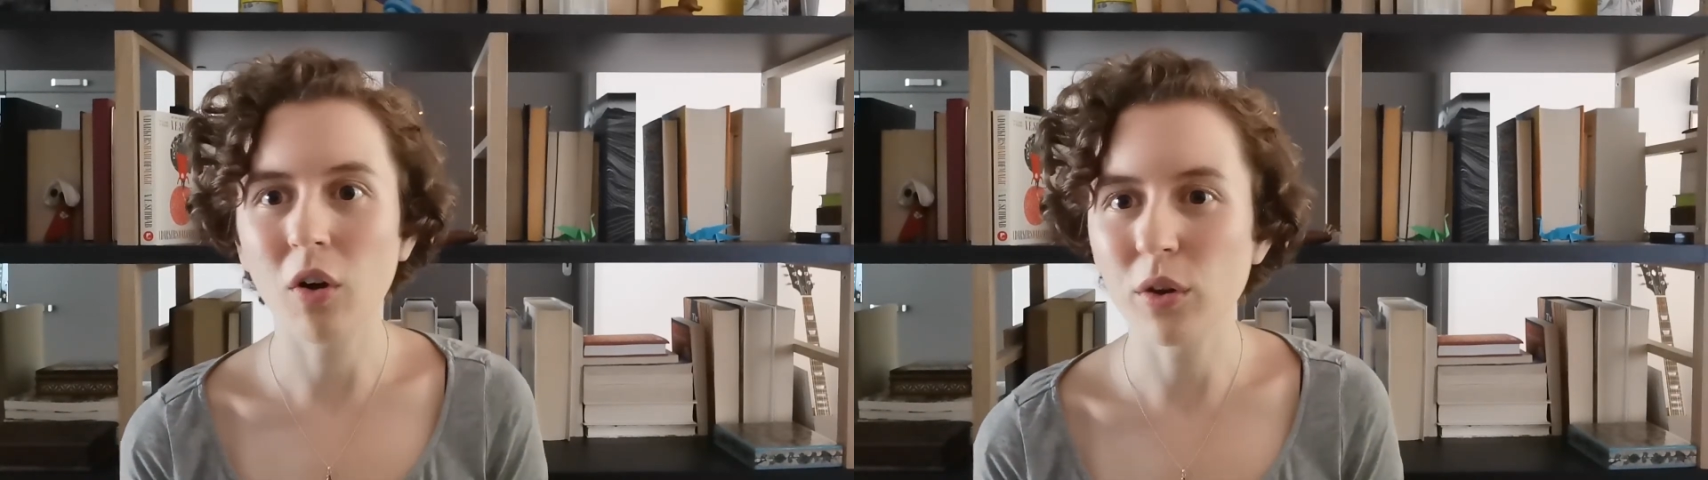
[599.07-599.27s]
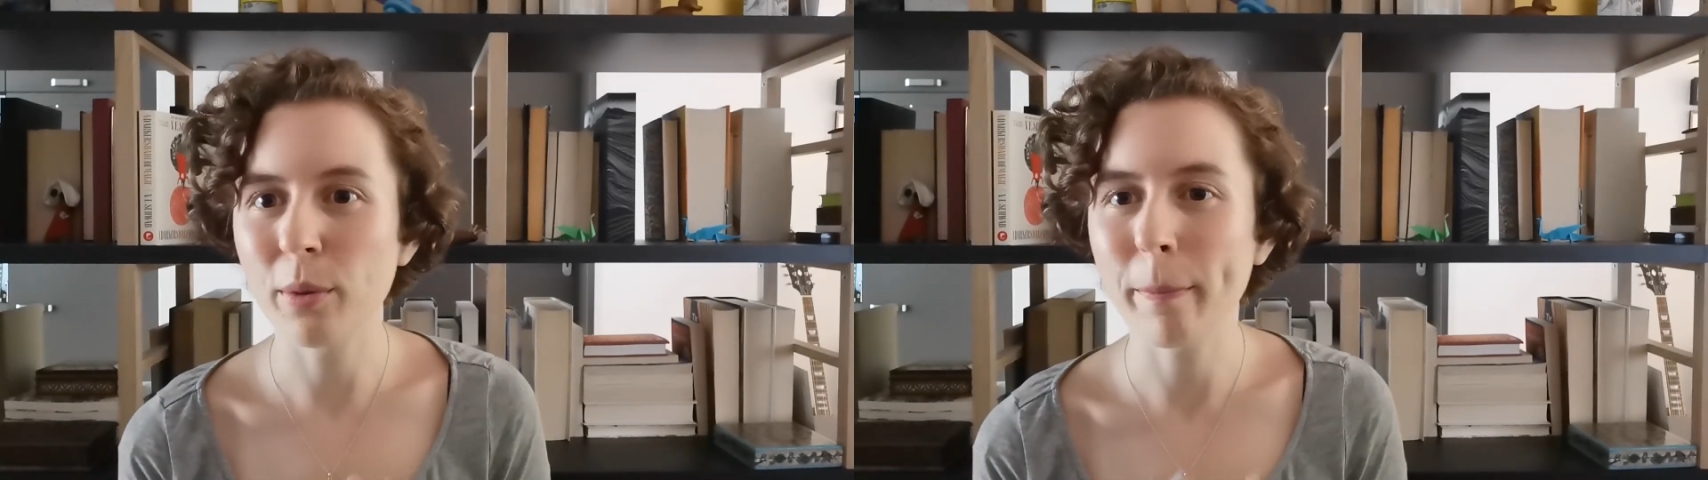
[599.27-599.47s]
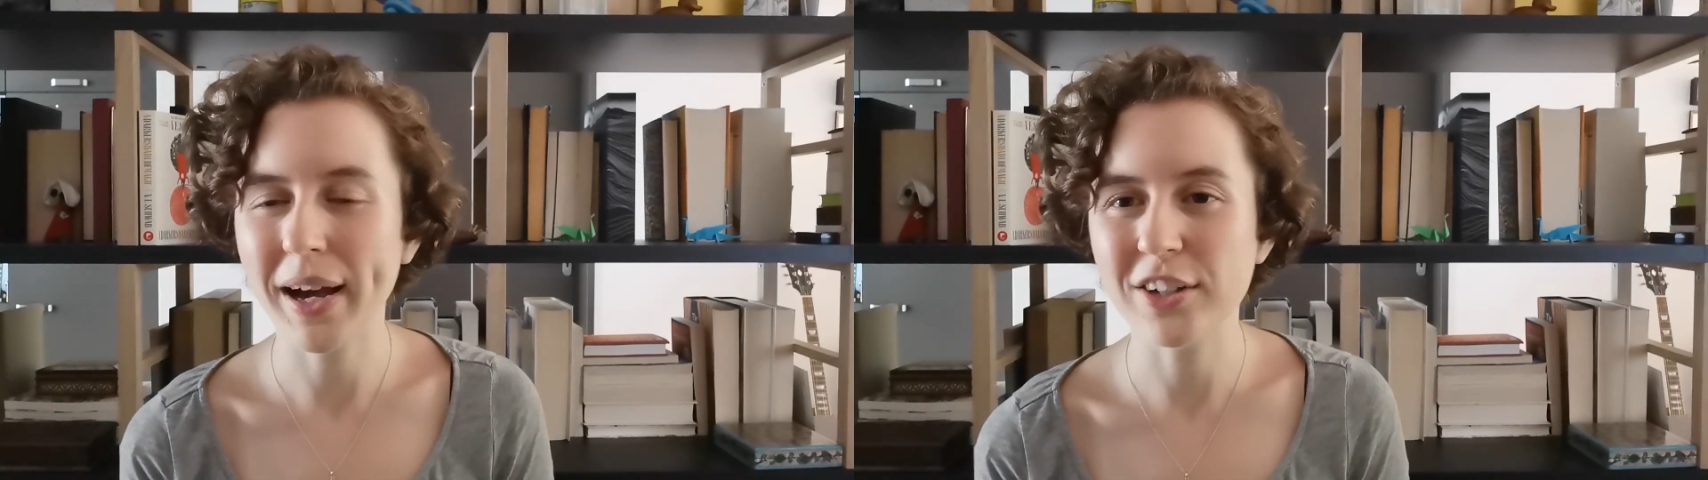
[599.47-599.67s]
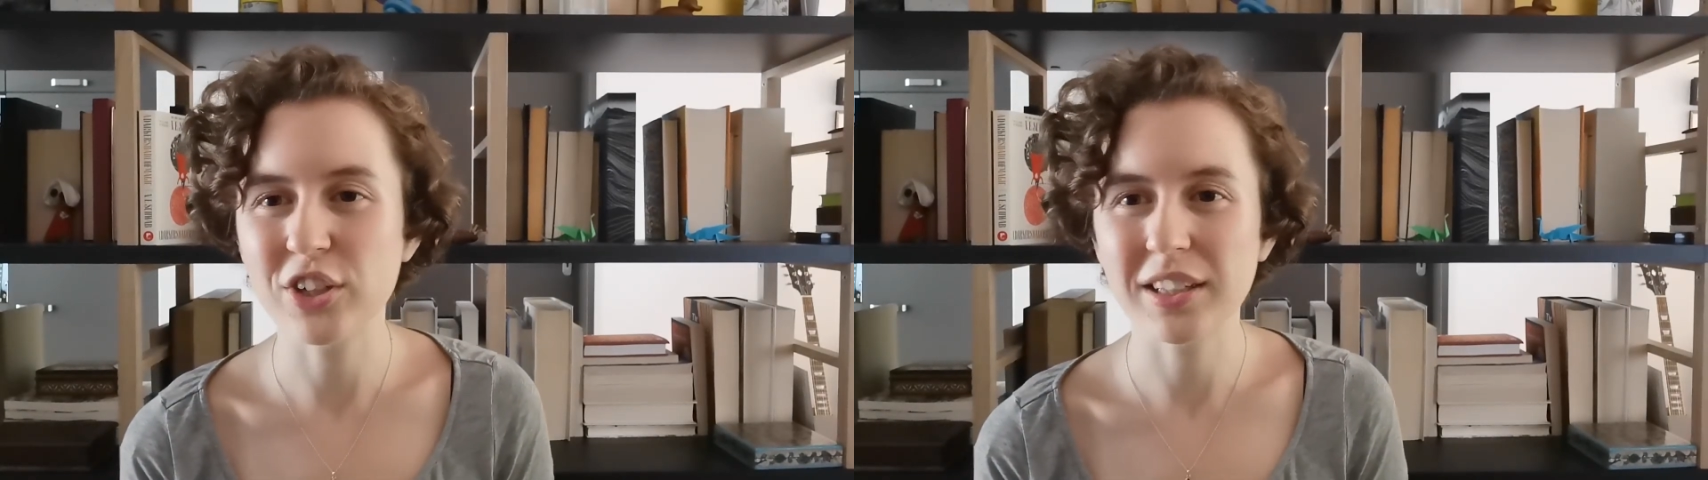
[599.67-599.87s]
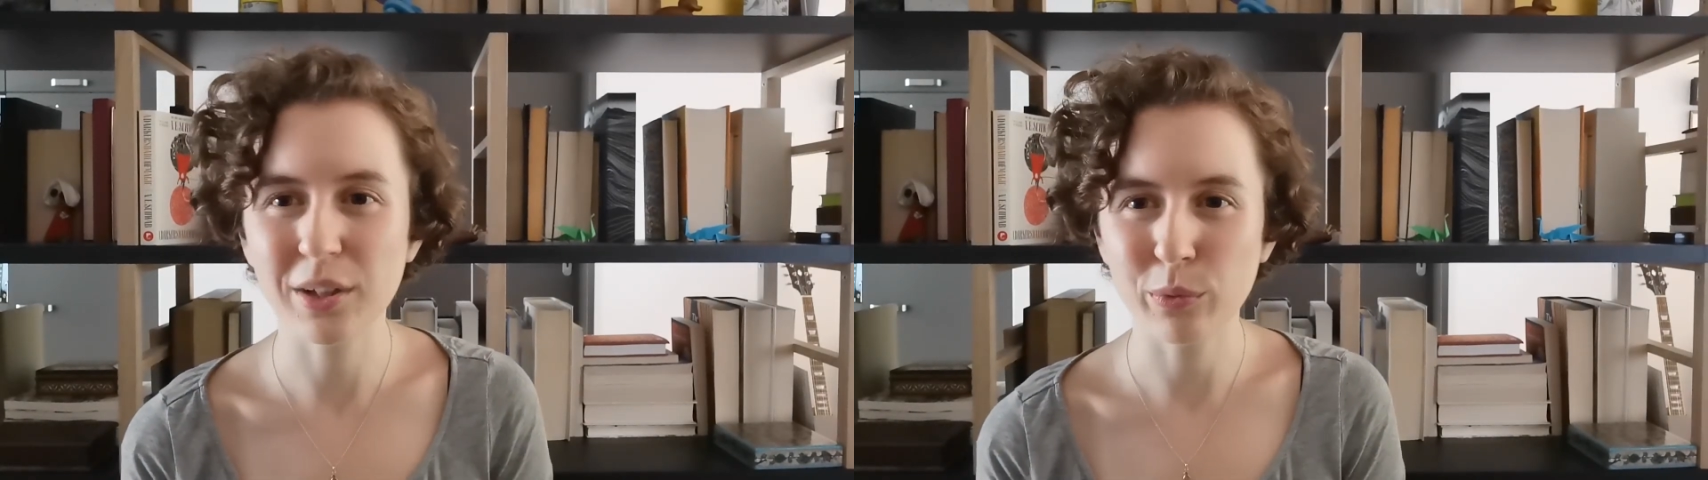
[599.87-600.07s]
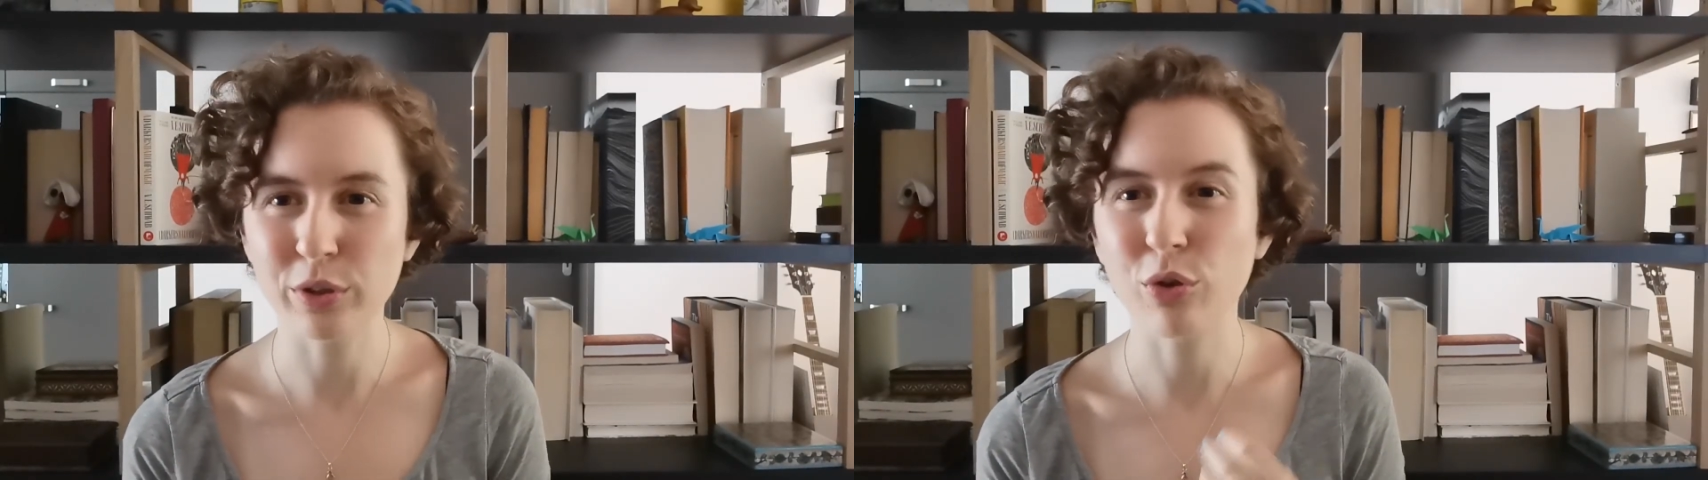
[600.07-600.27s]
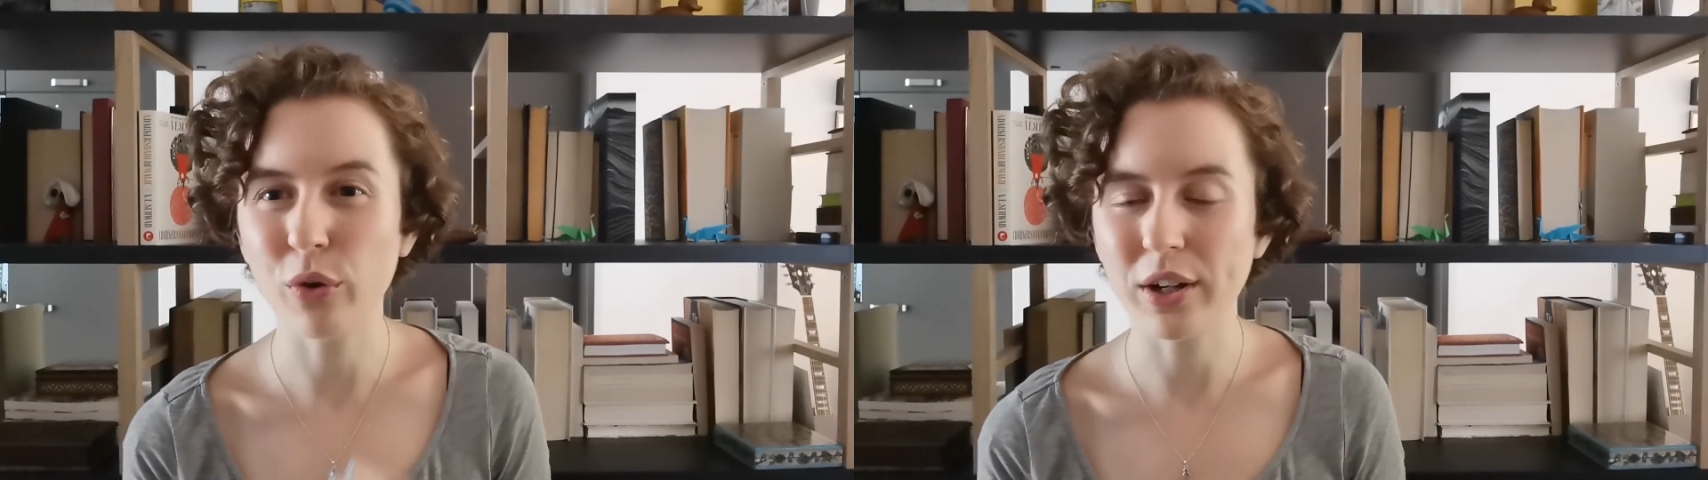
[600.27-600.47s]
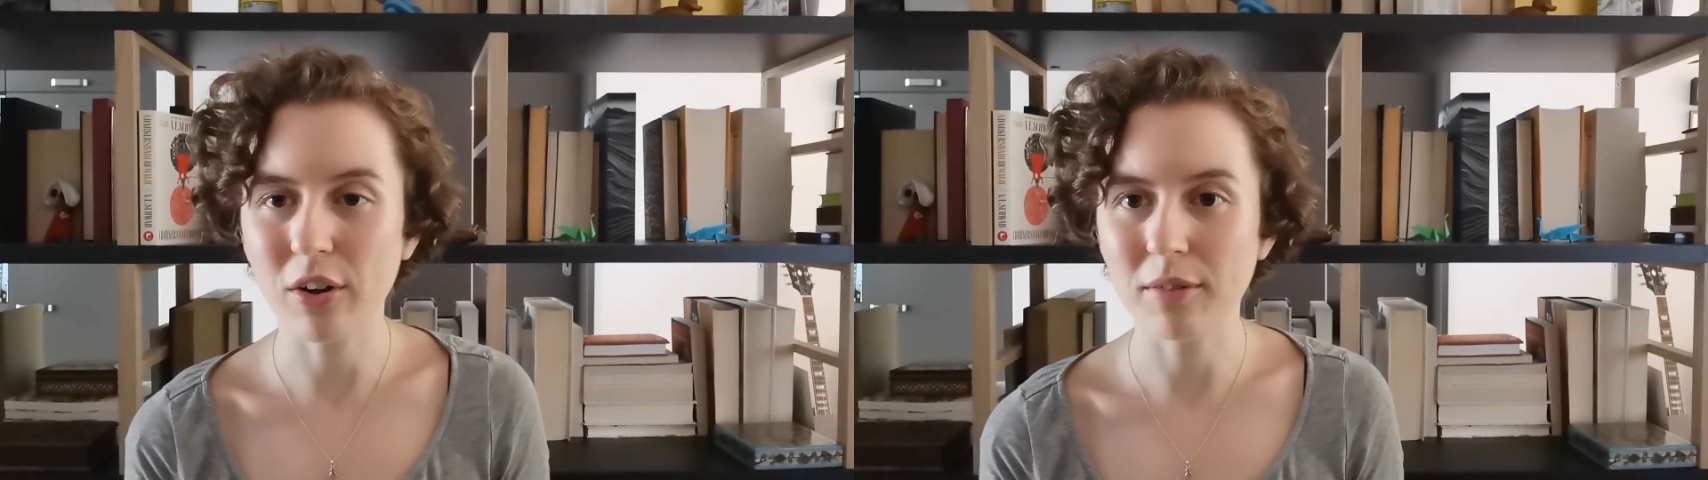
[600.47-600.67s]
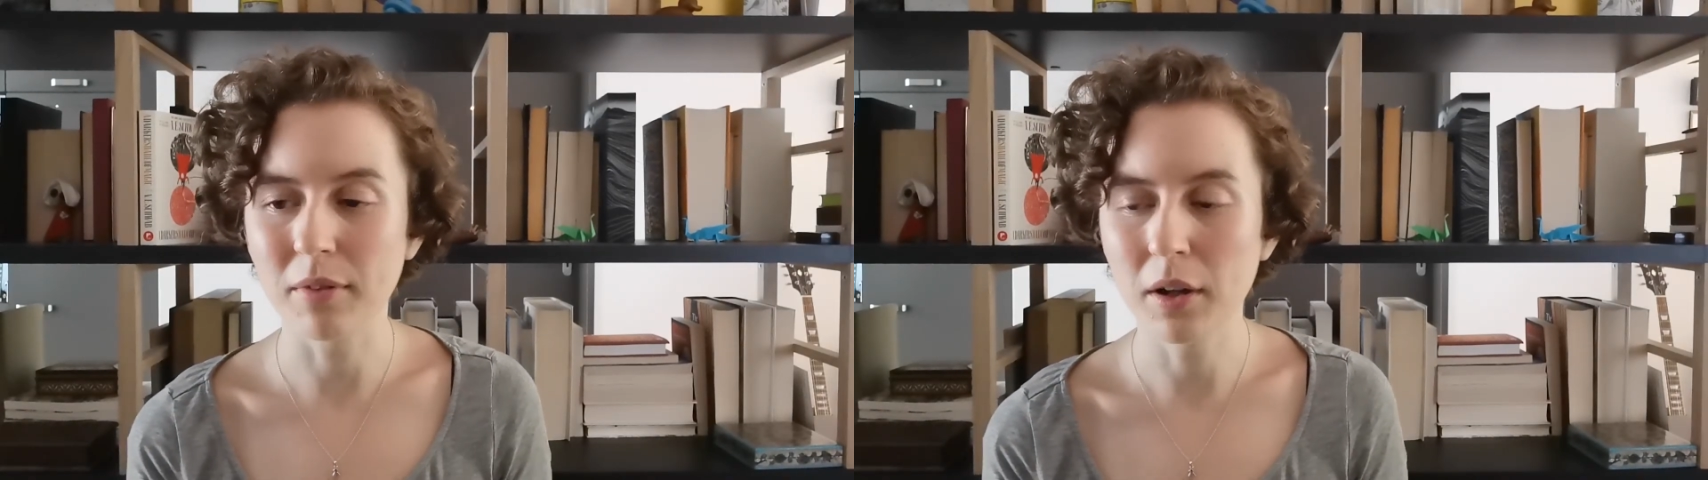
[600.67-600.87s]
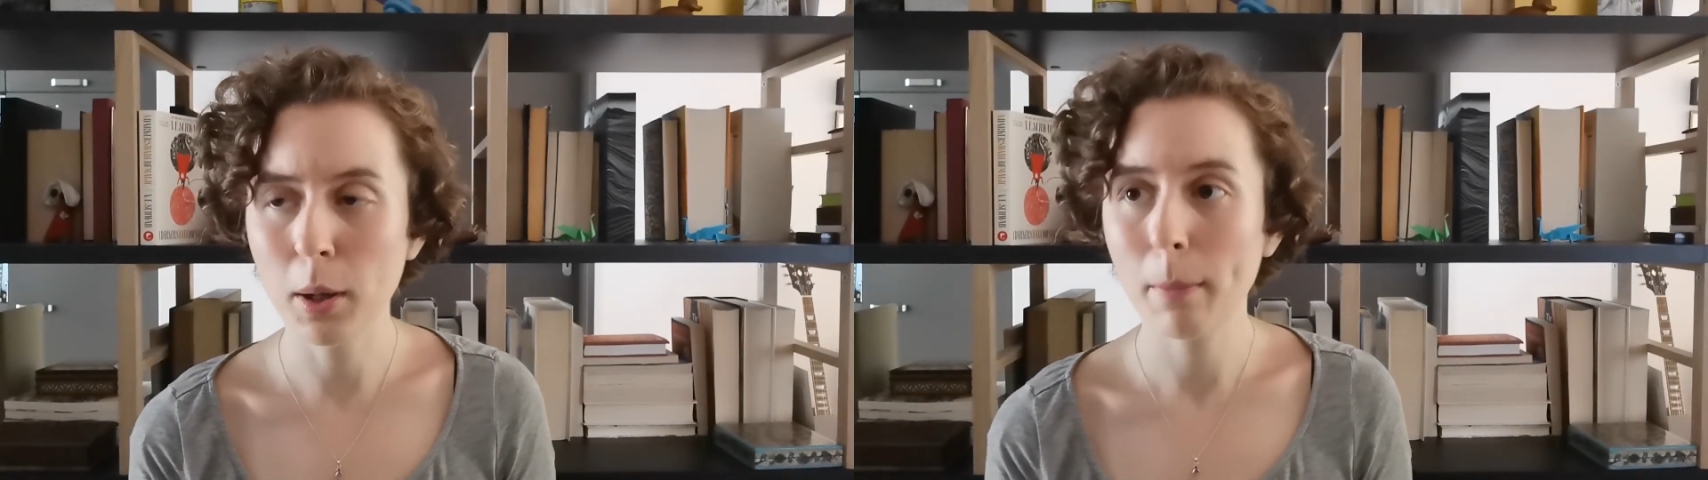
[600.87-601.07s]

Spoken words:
all the magic that was going on.